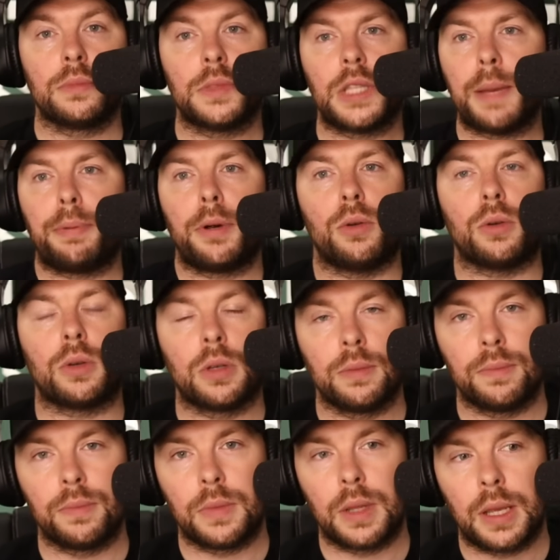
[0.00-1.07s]
They're broke.
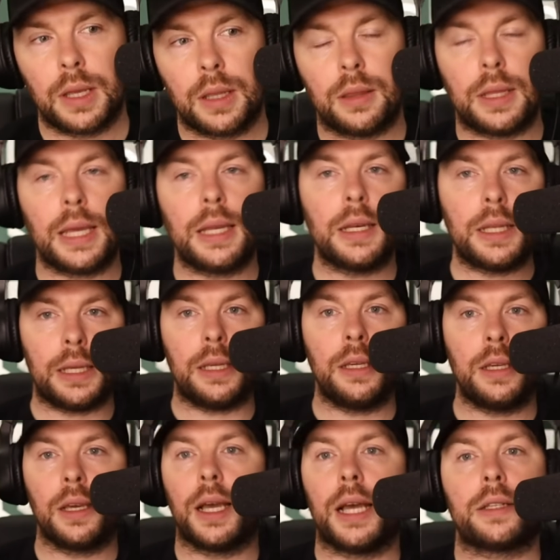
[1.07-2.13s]
Their
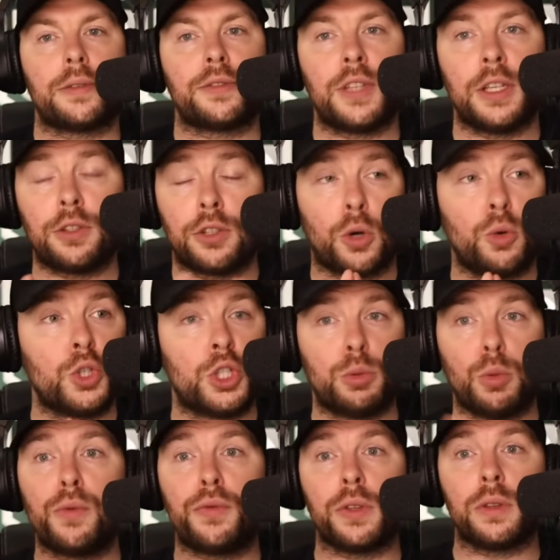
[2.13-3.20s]
league, as I've said, told
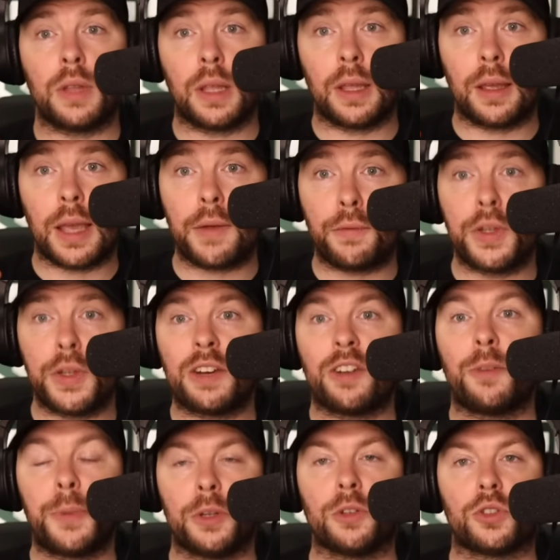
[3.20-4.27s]
you all for every year
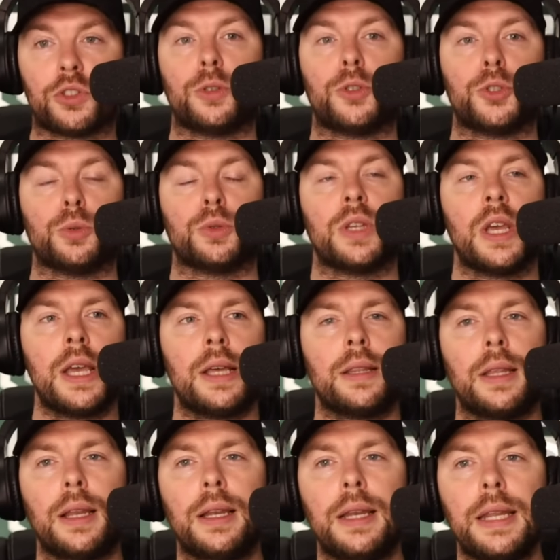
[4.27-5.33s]
I've been on socials,
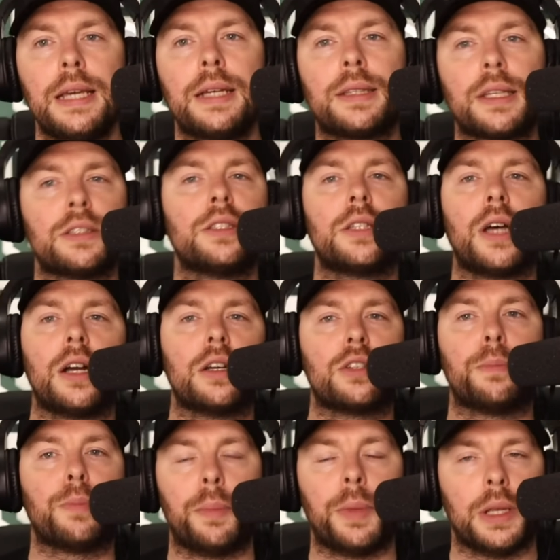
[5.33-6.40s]
the La Liga doesn't touch
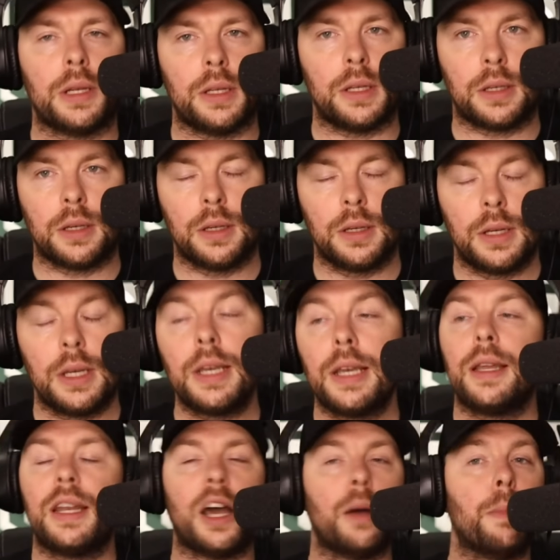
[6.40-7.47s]
the Premier League.
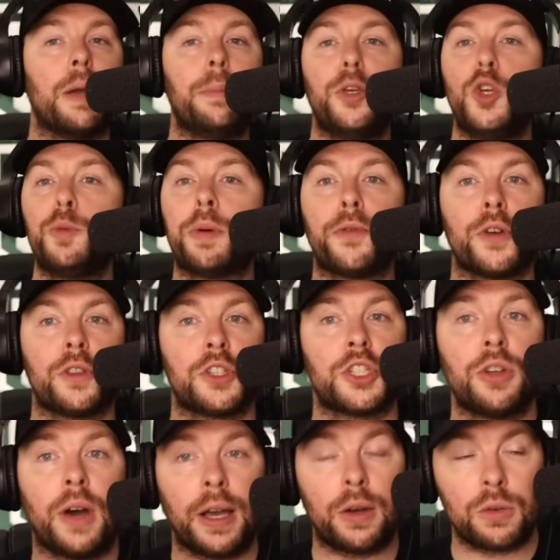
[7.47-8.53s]
Now, maybe you prefer the
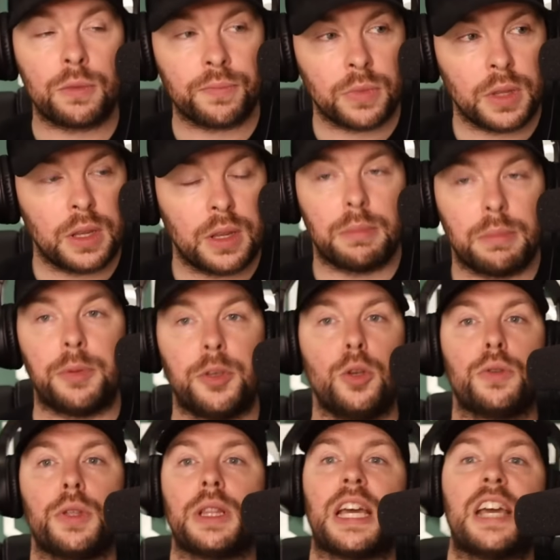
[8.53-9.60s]
style. Maybe
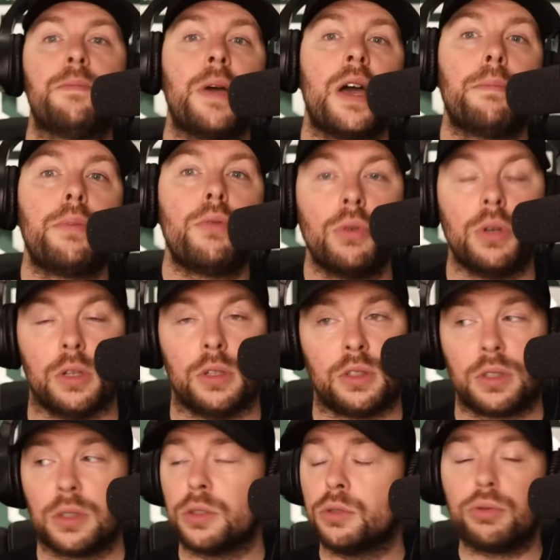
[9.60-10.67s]
you think they're better
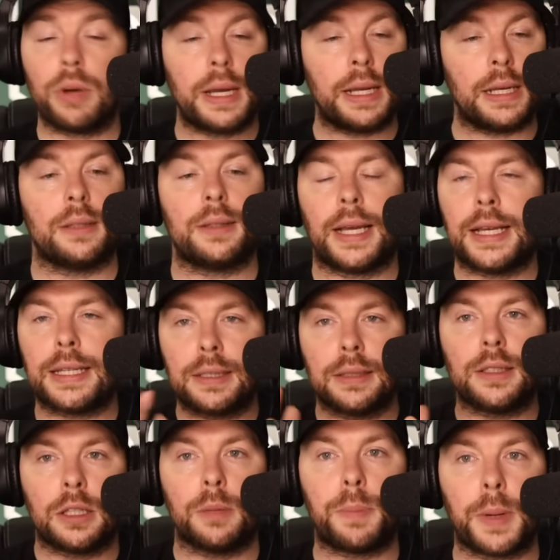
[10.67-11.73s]
ballers. Great. That isn't
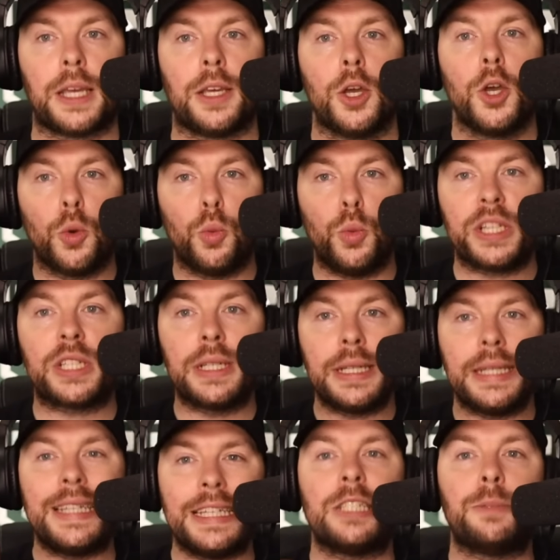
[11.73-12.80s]
the debate. Which
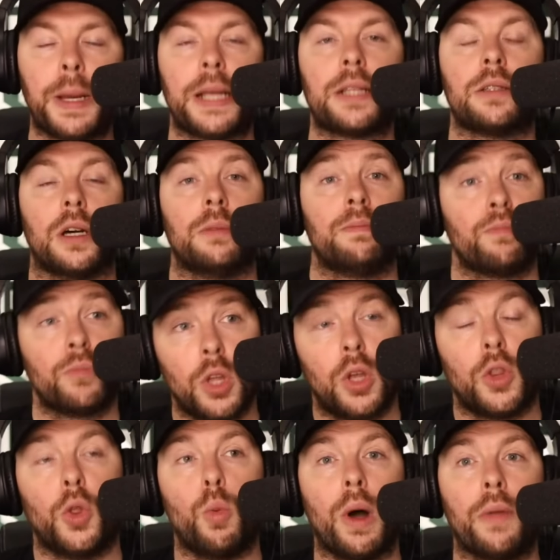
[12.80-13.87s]
league is better?
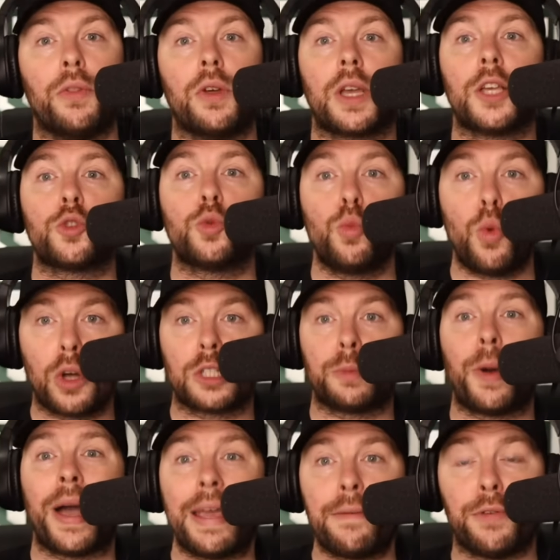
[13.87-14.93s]
The one that gets watched
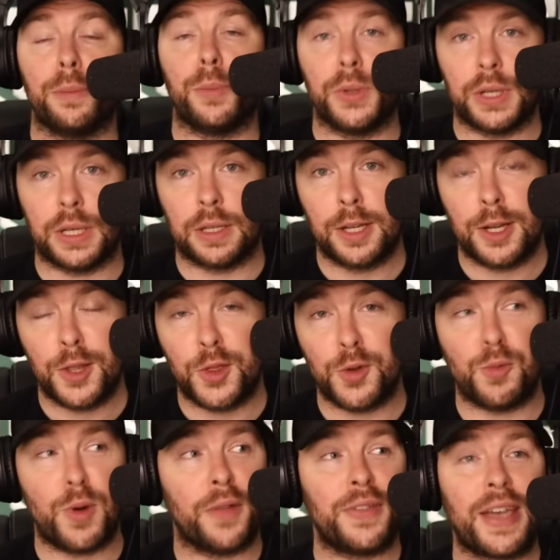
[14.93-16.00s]
by everybody, the
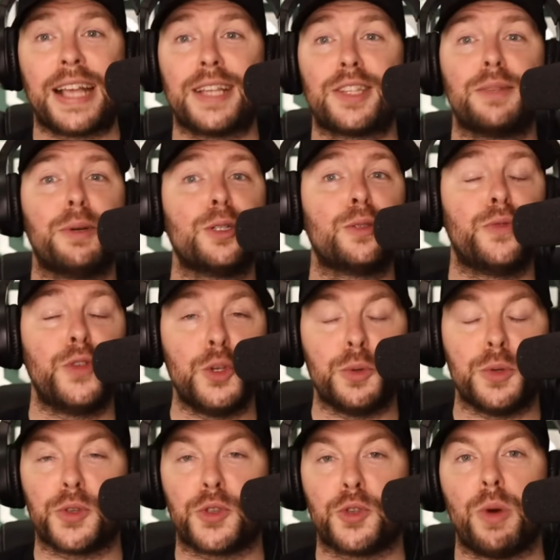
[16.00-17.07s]
one that has the most
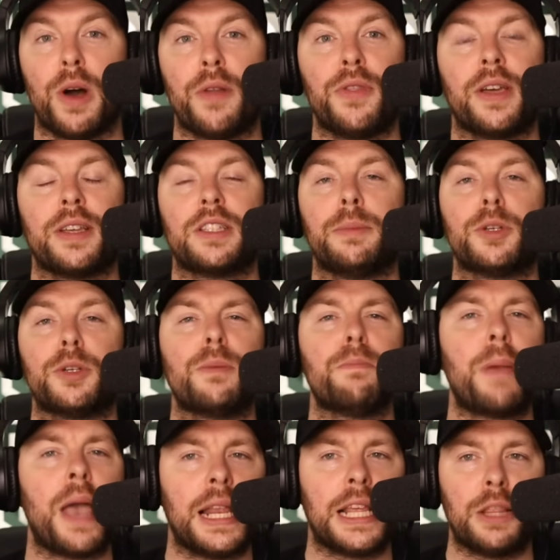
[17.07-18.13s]
viewers, the one that is the most
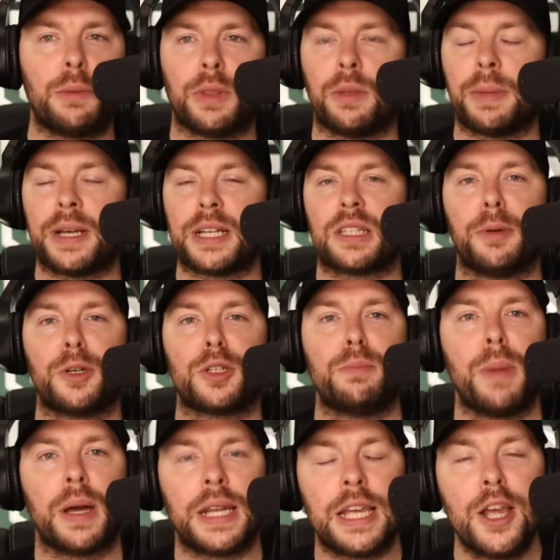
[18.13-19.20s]
compelling, the one that makes the most
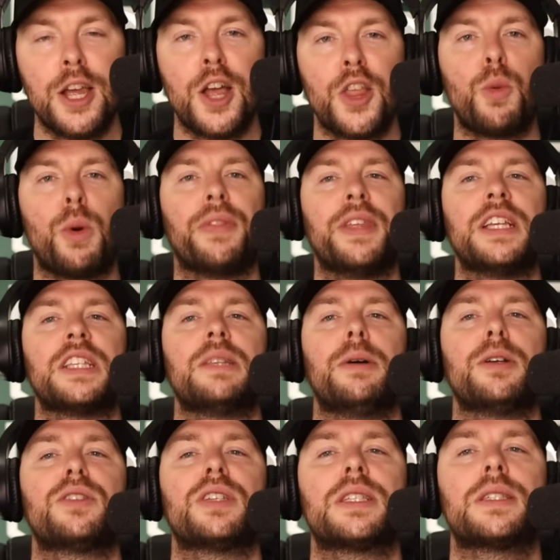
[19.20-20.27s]
money, the one that is the
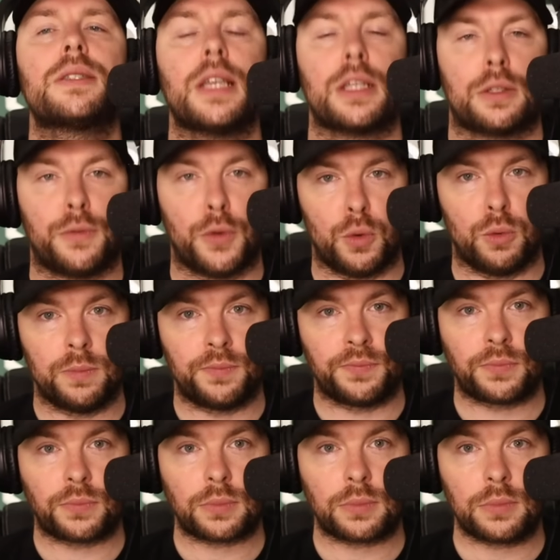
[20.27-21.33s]
most successful.
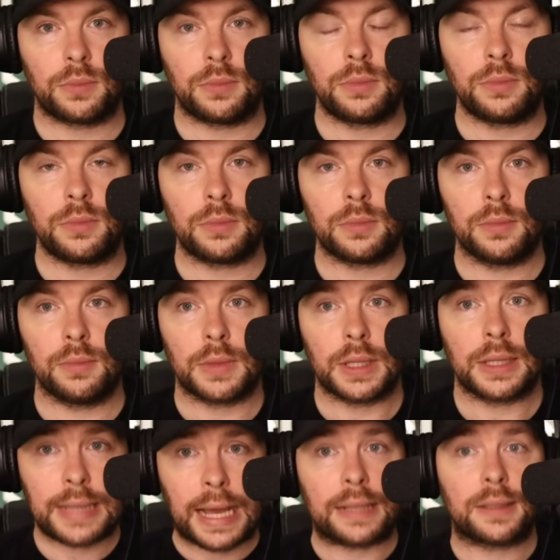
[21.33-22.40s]

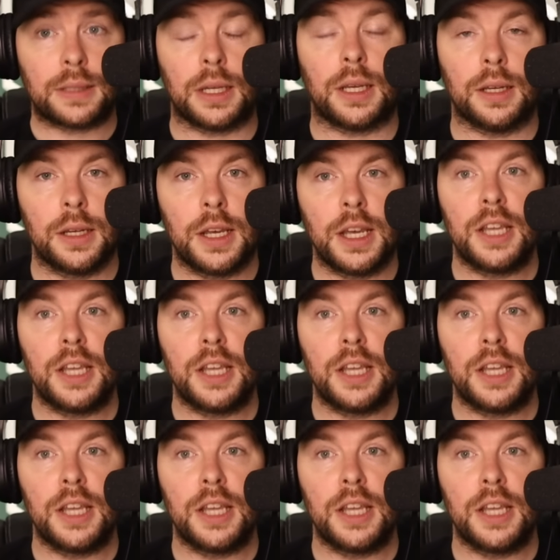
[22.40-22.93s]
That's it.